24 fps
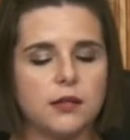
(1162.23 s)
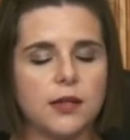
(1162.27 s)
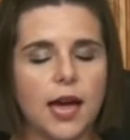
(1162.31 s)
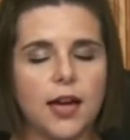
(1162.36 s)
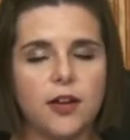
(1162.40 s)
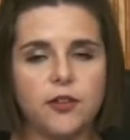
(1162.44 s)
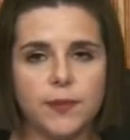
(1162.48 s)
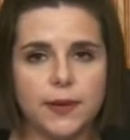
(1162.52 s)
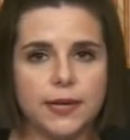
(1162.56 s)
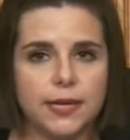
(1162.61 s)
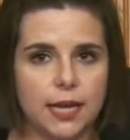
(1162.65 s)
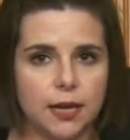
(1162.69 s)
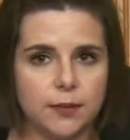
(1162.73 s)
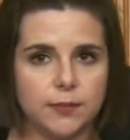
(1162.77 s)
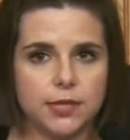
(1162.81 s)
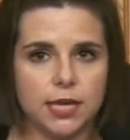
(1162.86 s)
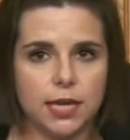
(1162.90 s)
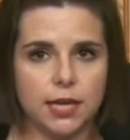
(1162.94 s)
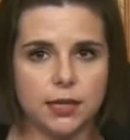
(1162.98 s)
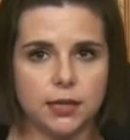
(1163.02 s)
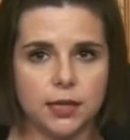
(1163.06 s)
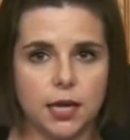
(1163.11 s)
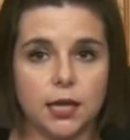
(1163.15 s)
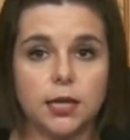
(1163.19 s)
I've been named
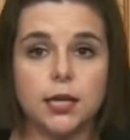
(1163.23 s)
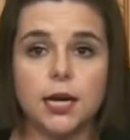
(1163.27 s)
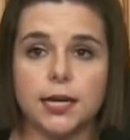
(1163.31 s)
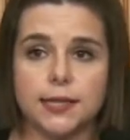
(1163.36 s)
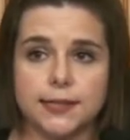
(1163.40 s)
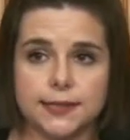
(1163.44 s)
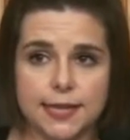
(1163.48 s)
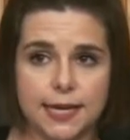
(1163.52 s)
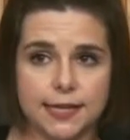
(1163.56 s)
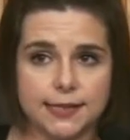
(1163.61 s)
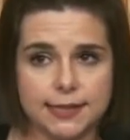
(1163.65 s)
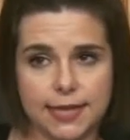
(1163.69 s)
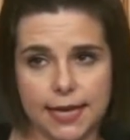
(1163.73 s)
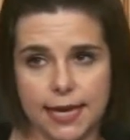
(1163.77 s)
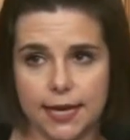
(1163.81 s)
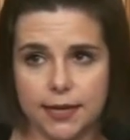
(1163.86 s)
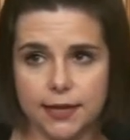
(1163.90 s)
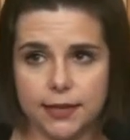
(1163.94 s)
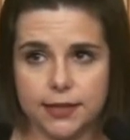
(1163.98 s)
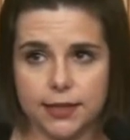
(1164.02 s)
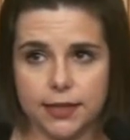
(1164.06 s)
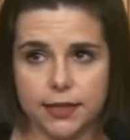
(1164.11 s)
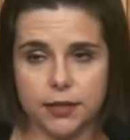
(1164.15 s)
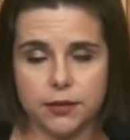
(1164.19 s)
a, a gun sense
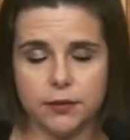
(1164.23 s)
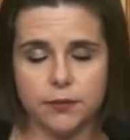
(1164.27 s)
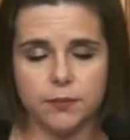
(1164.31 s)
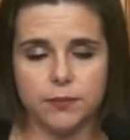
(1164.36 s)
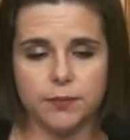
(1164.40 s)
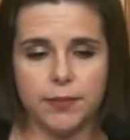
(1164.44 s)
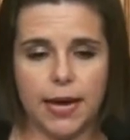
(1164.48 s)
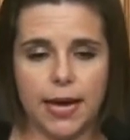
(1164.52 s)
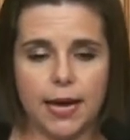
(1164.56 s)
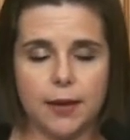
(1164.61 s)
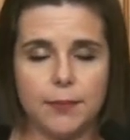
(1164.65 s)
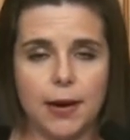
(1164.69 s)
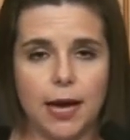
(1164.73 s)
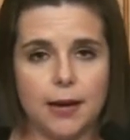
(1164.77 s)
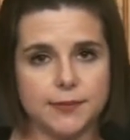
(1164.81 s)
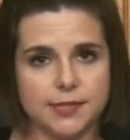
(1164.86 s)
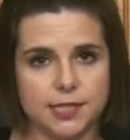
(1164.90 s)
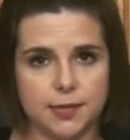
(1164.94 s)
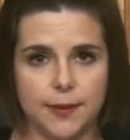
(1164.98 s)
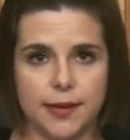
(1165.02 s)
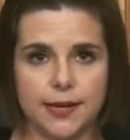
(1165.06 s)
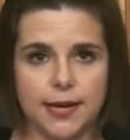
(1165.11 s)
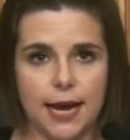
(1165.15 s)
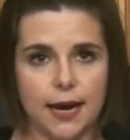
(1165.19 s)
candidate by
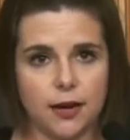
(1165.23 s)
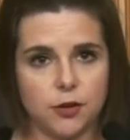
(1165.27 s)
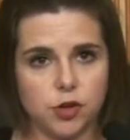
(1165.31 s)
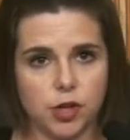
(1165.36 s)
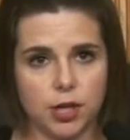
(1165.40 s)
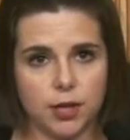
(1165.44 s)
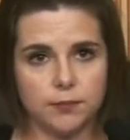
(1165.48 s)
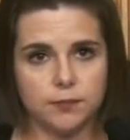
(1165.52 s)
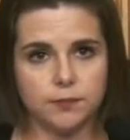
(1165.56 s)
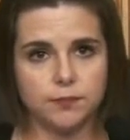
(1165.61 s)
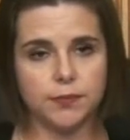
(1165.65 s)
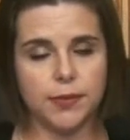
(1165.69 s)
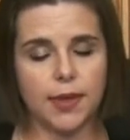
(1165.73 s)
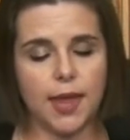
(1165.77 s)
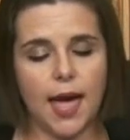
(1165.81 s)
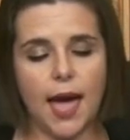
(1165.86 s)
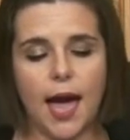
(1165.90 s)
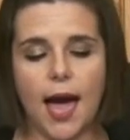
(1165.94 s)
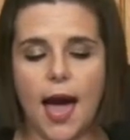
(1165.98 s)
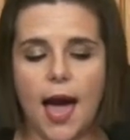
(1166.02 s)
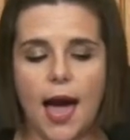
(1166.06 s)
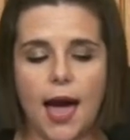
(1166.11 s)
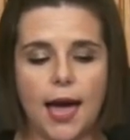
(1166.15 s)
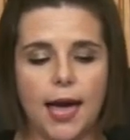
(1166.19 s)
Moms Demand Action.
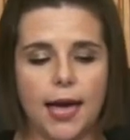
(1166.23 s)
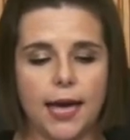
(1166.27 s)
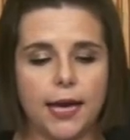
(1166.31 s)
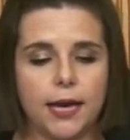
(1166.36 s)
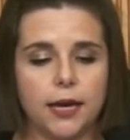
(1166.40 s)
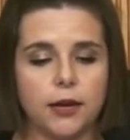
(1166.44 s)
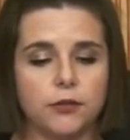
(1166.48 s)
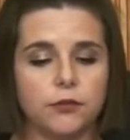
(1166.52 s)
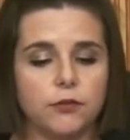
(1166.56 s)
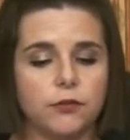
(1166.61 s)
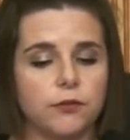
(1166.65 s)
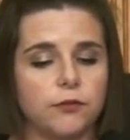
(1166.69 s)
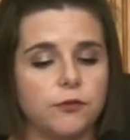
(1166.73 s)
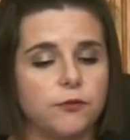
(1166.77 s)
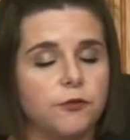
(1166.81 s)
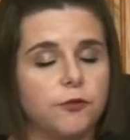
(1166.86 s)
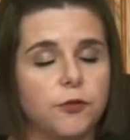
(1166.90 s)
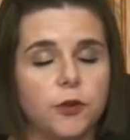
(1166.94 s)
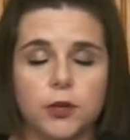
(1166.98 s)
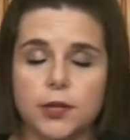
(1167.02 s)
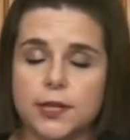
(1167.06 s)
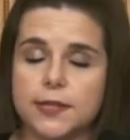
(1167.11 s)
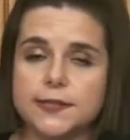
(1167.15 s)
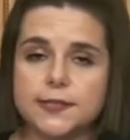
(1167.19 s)
I
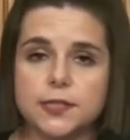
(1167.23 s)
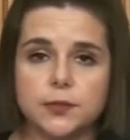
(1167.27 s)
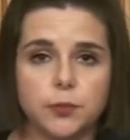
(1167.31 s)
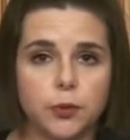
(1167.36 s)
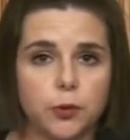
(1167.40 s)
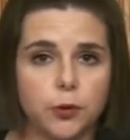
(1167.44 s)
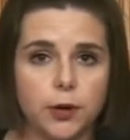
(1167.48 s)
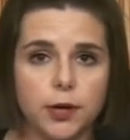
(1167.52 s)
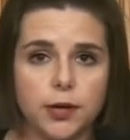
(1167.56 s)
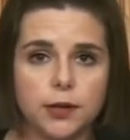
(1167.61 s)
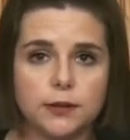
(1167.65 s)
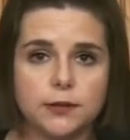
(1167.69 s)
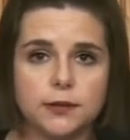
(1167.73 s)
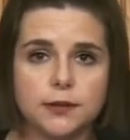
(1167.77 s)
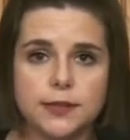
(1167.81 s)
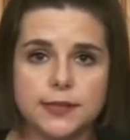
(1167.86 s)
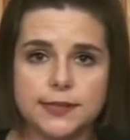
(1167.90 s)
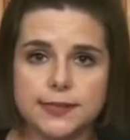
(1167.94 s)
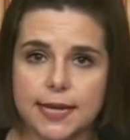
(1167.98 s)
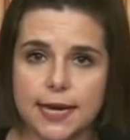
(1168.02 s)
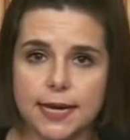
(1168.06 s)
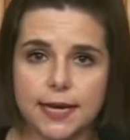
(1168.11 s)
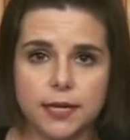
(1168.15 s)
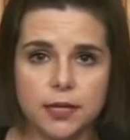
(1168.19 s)
fully support the
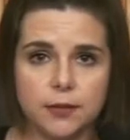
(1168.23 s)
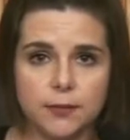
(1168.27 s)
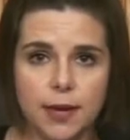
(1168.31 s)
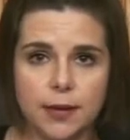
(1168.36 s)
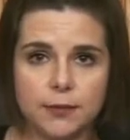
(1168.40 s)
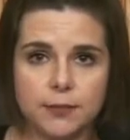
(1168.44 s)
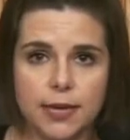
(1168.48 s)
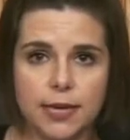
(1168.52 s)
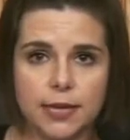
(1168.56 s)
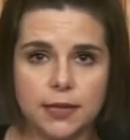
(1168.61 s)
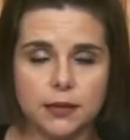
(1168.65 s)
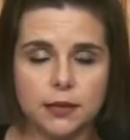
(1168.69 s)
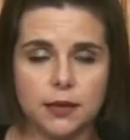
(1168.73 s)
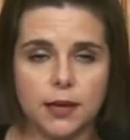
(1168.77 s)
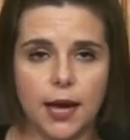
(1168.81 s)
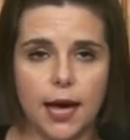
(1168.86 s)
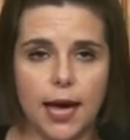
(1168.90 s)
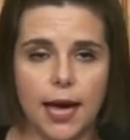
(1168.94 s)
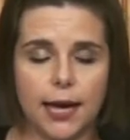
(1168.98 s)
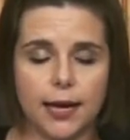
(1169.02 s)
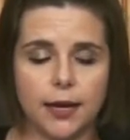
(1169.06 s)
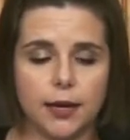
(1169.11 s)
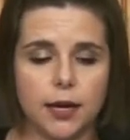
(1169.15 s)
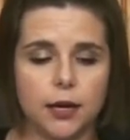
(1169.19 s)
Second Amendment.
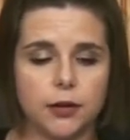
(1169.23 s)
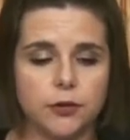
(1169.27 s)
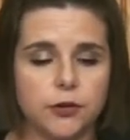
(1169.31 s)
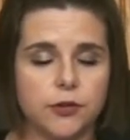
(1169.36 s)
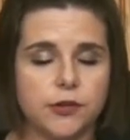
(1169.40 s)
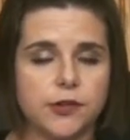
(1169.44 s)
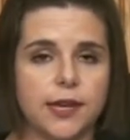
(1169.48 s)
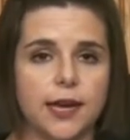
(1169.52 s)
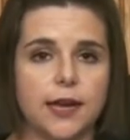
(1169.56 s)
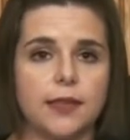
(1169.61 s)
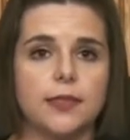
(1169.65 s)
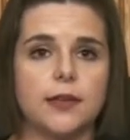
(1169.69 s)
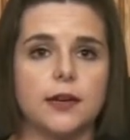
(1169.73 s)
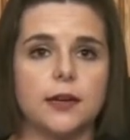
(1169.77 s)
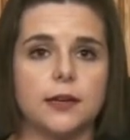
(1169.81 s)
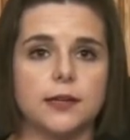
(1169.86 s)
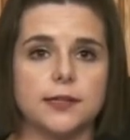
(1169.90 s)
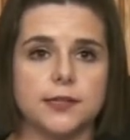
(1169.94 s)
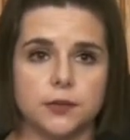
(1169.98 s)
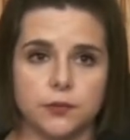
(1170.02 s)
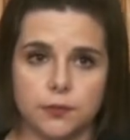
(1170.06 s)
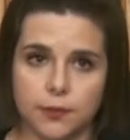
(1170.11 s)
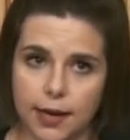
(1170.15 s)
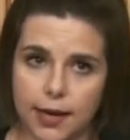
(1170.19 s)
I understand that it
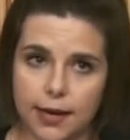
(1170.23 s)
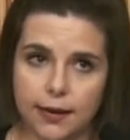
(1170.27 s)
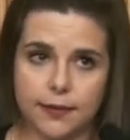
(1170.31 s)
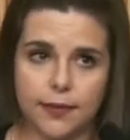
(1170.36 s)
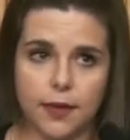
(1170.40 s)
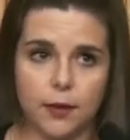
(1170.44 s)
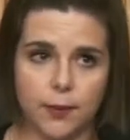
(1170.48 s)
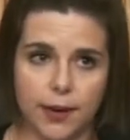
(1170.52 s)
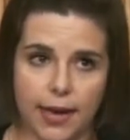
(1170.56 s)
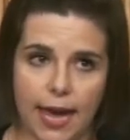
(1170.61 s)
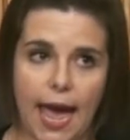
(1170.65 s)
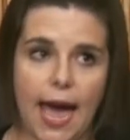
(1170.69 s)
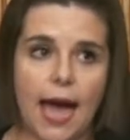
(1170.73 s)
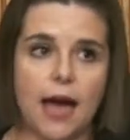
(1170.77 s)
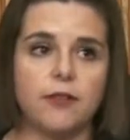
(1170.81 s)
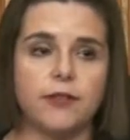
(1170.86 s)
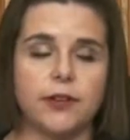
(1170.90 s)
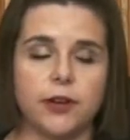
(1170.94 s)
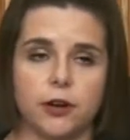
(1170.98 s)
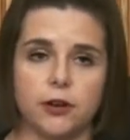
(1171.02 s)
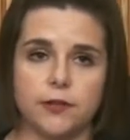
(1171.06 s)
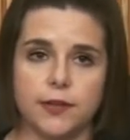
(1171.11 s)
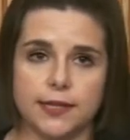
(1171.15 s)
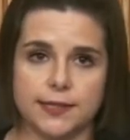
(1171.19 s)
is a right that we
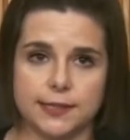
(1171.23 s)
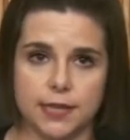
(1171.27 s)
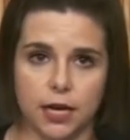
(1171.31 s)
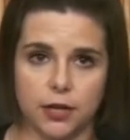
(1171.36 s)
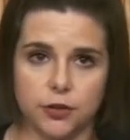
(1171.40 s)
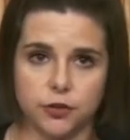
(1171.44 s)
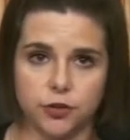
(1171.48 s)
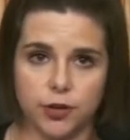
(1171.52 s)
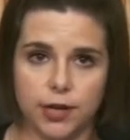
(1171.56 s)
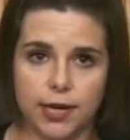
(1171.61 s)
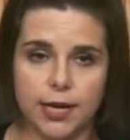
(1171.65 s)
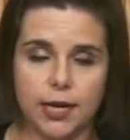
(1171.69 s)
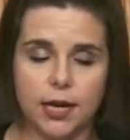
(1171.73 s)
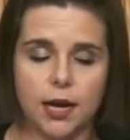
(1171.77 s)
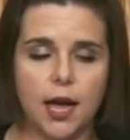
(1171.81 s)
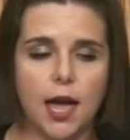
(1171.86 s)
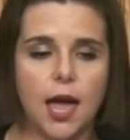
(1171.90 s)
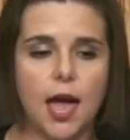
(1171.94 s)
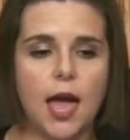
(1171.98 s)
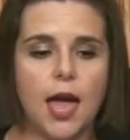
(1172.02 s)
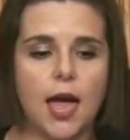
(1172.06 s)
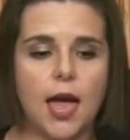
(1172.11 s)
have here in this country.